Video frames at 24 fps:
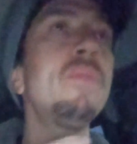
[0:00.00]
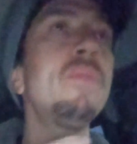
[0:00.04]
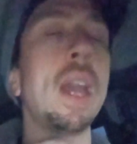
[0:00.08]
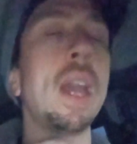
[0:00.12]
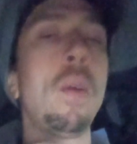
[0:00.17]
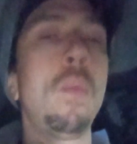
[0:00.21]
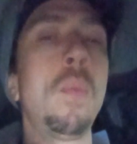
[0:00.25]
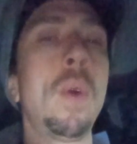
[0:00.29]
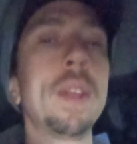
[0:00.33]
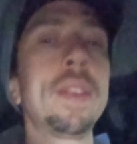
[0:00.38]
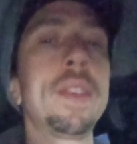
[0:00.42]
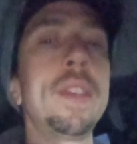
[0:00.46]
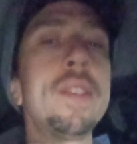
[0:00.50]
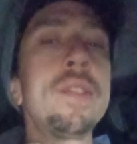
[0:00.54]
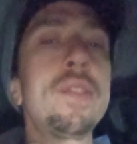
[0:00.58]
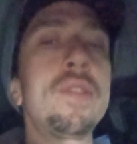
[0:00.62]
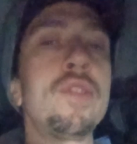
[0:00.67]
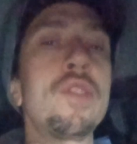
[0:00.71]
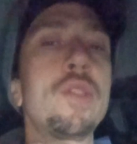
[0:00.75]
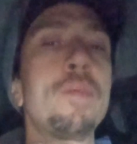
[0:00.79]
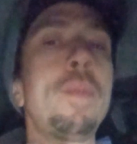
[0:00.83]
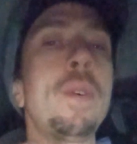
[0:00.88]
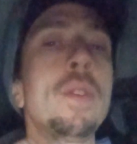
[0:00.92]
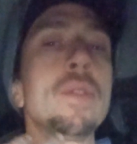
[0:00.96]
And what this
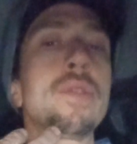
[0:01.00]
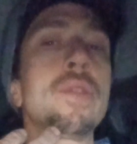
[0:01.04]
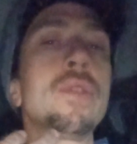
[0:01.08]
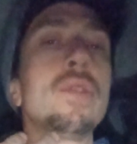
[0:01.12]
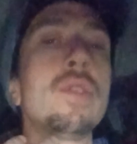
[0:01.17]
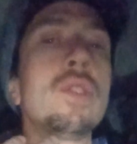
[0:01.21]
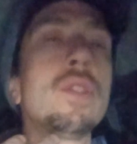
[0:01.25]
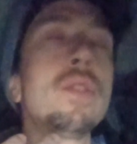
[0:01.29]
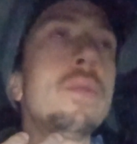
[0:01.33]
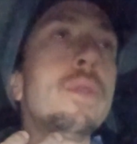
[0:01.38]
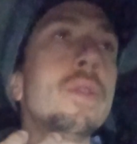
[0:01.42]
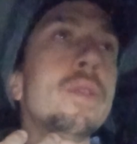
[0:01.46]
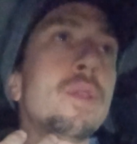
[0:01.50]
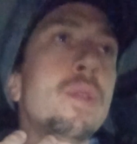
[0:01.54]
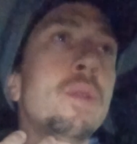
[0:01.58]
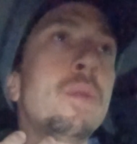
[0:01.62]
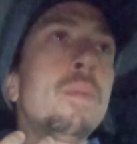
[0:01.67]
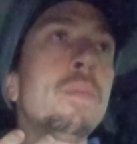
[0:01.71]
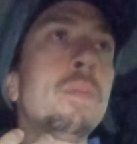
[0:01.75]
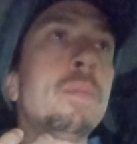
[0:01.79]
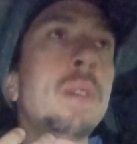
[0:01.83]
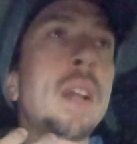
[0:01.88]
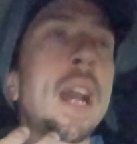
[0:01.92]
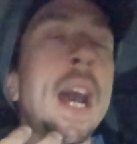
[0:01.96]
is supposed to do is
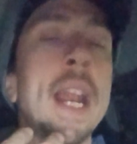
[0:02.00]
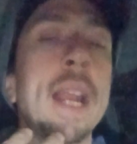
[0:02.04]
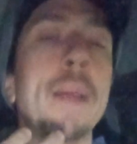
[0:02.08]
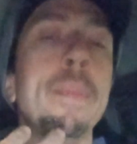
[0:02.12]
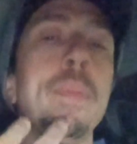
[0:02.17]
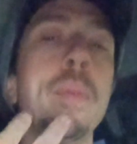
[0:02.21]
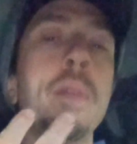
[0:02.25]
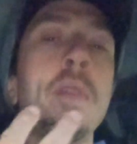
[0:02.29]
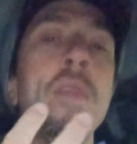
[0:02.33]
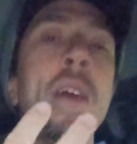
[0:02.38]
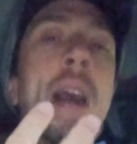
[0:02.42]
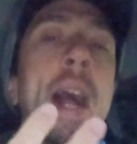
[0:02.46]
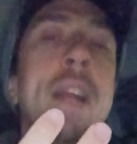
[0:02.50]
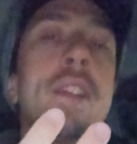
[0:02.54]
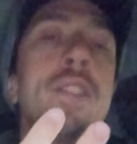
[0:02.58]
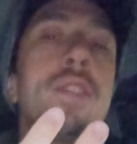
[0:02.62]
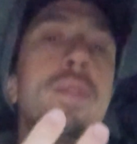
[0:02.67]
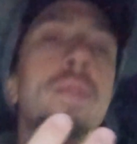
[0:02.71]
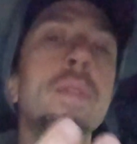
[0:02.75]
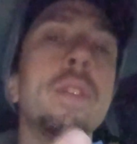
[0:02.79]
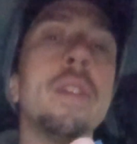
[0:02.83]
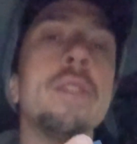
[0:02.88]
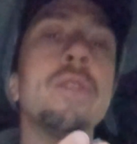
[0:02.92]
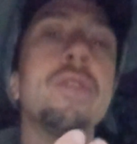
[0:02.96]
kind of provide
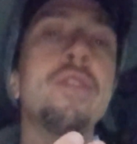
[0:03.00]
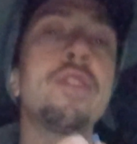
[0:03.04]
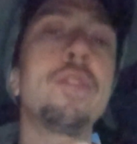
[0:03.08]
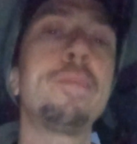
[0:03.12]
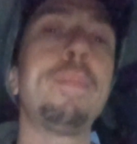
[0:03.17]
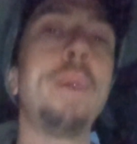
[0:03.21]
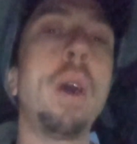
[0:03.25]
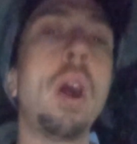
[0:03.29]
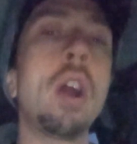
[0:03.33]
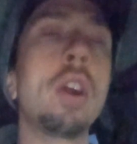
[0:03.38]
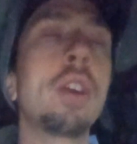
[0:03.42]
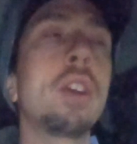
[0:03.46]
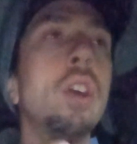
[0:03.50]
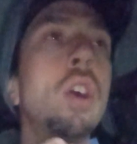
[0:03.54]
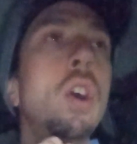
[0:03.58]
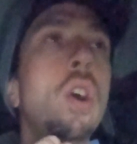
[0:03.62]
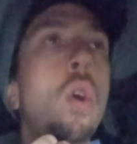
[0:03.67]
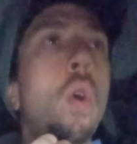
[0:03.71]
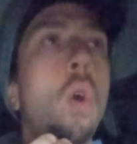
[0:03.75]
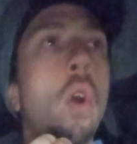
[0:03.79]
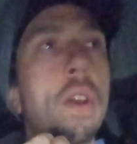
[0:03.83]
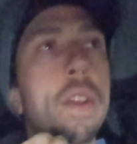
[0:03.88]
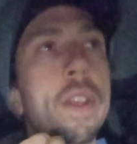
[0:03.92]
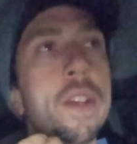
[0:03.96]
you this spark
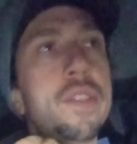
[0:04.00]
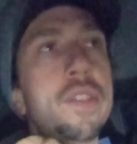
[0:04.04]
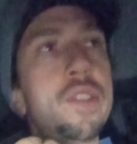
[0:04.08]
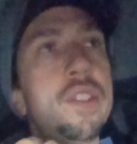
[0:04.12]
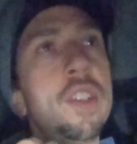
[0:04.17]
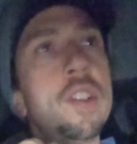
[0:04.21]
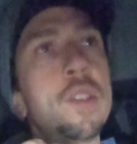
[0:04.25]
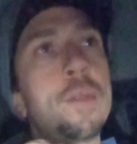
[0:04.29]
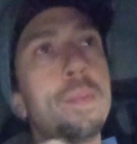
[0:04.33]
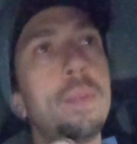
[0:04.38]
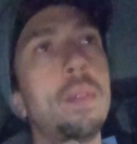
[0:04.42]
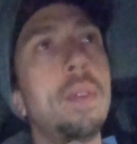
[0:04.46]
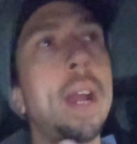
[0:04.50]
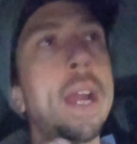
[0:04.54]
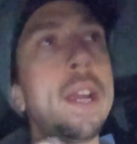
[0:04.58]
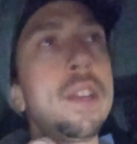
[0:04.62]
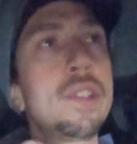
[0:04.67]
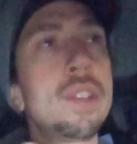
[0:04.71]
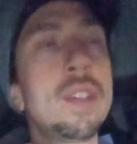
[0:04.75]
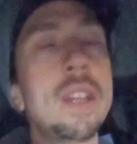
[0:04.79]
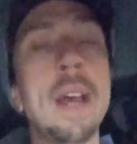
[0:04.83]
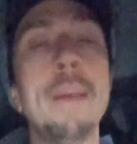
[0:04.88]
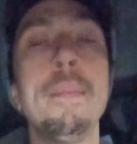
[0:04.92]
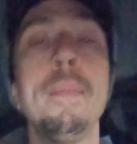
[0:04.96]
or this
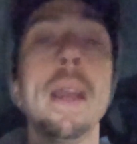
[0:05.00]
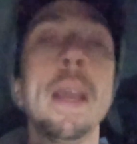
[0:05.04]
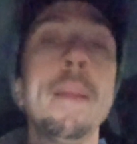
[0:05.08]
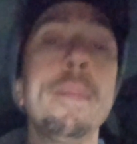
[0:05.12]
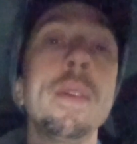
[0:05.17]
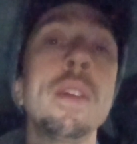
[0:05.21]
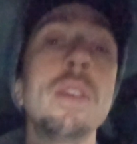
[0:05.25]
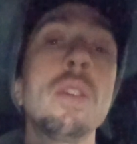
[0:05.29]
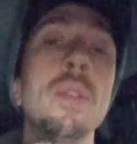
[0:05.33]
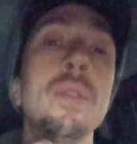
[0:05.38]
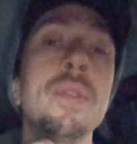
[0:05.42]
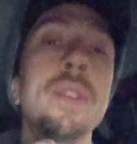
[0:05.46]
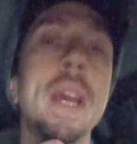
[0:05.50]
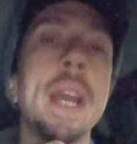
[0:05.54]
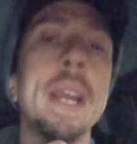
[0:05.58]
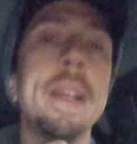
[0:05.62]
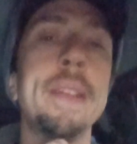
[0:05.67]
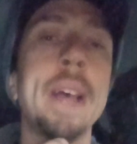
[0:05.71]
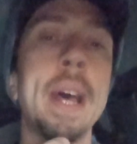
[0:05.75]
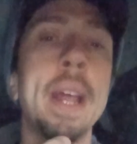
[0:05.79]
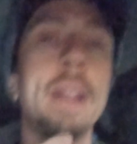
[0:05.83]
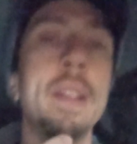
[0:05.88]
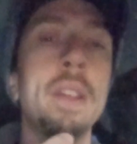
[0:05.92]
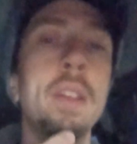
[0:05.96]
inspiration, and maybe you'll take
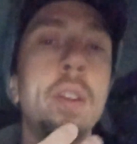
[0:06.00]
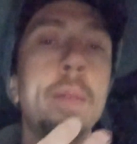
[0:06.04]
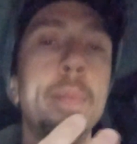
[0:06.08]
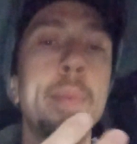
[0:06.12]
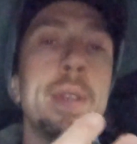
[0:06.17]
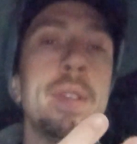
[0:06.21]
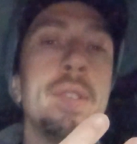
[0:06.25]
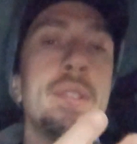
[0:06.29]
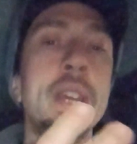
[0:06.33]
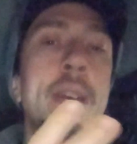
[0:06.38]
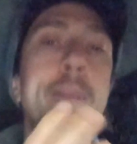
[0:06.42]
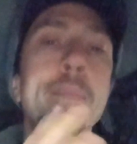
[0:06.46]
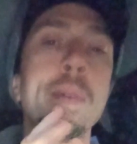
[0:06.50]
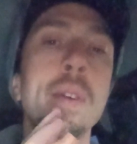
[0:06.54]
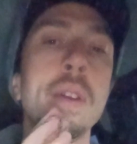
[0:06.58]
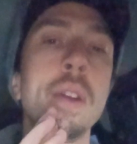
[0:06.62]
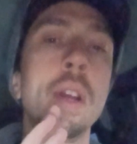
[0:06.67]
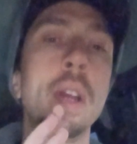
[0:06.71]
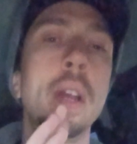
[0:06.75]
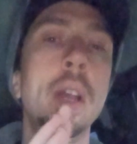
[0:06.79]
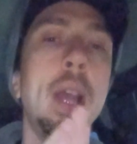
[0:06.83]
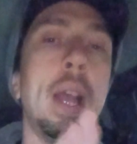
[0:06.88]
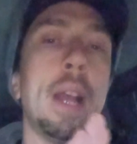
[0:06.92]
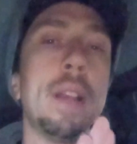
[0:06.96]
that a little bit deeper
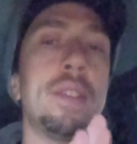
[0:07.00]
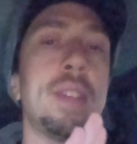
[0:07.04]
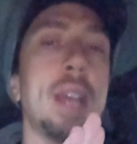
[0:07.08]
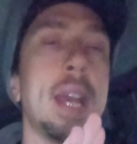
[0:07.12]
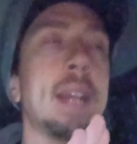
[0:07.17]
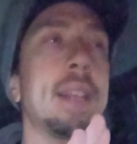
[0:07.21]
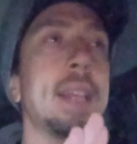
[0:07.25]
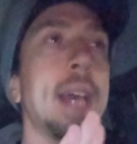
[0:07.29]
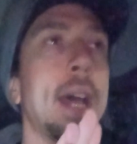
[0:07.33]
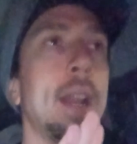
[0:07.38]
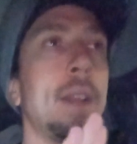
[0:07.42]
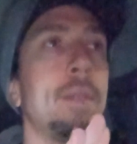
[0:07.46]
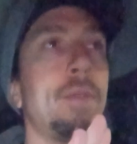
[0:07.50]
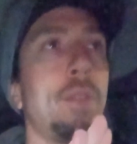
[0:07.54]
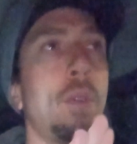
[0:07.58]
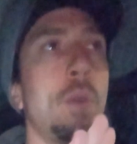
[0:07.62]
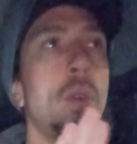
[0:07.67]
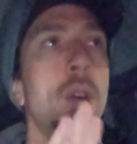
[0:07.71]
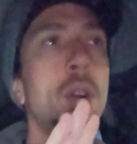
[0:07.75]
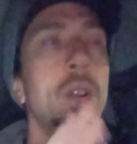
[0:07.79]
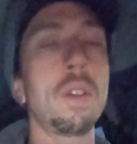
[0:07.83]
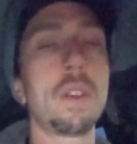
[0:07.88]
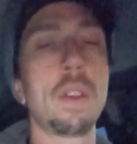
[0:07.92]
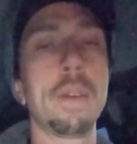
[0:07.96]
and take that
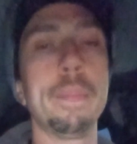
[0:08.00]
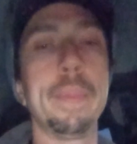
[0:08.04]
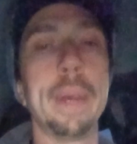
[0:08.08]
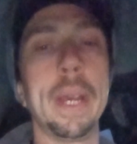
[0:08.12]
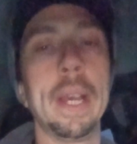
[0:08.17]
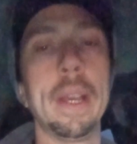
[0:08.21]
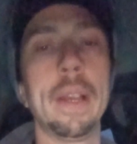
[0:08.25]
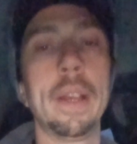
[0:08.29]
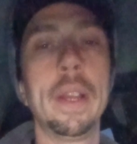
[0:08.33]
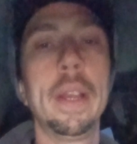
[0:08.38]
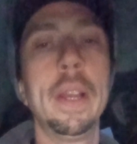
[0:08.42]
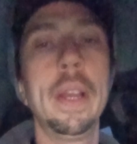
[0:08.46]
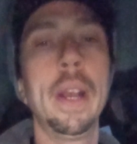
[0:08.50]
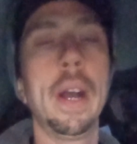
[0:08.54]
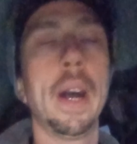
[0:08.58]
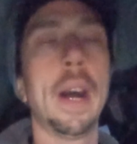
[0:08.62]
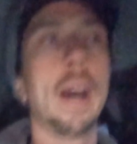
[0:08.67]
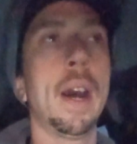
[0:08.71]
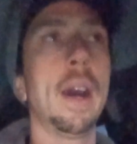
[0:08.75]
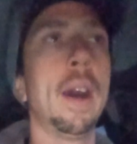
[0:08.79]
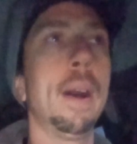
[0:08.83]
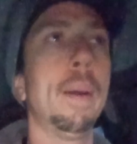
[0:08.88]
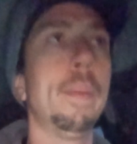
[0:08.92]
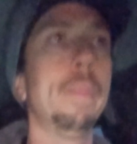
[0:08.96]
forward a little bit.
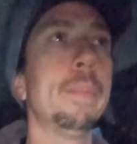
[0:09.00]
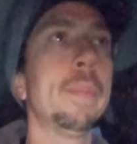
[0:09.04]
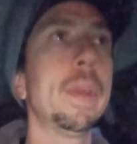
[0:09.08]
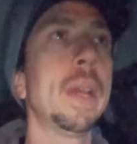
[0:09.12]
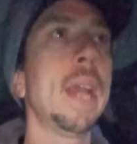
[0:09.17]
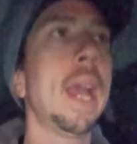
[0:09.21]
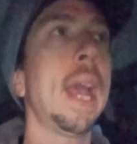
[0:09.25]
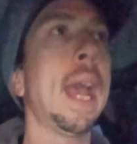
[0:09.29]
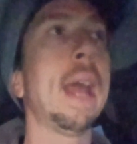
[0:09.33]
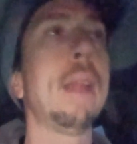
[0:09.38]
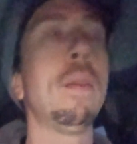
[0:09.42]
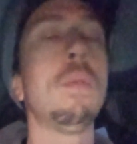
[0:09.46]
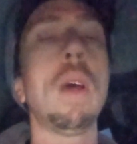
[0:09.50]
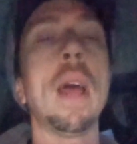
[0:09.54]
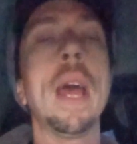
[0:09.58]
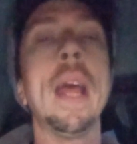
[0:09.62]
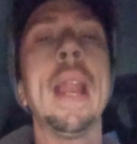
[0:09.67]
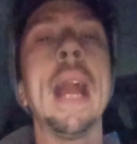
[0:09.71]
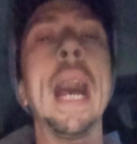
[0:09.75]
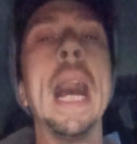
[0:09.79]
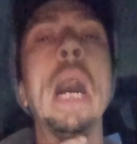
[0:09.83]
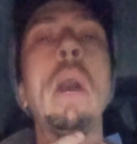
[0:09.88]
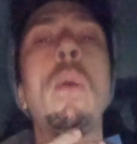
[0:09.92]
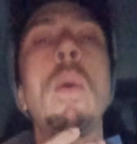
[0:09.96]

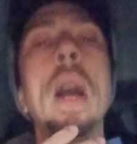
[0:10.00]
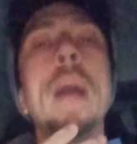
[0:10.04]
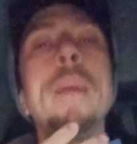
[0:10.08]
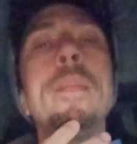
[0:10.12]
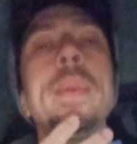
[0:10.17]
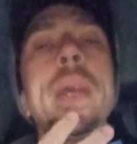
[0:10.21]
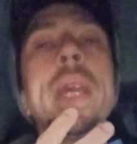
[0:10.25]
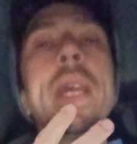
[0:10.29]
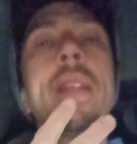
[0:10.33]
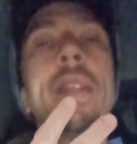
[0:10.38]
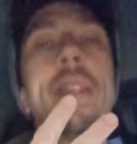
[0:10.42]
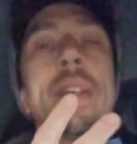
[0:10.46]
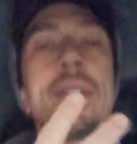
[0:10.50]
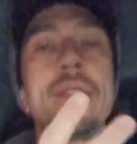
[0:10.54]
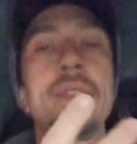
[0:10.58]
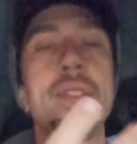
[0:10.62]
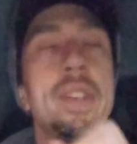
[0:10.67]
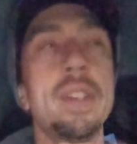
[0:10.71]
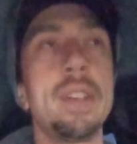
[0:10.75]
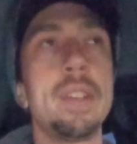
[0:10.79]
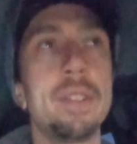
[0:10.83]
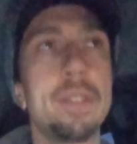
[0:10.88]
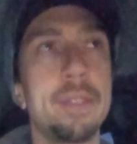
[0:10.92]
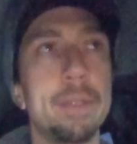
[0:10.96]
And how I mean this
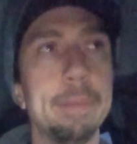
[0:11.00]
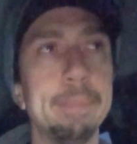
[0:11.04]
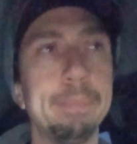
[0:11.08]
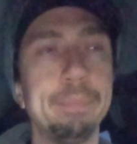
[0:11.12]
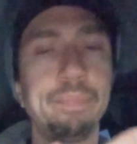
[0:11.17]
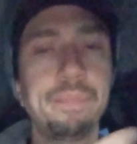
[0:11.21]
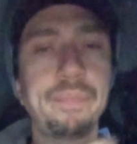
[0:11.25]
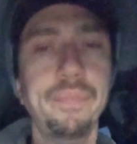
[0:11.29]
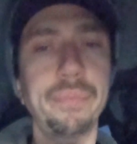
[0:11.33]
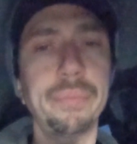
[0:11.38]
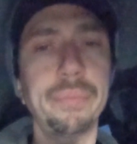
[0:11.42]
is,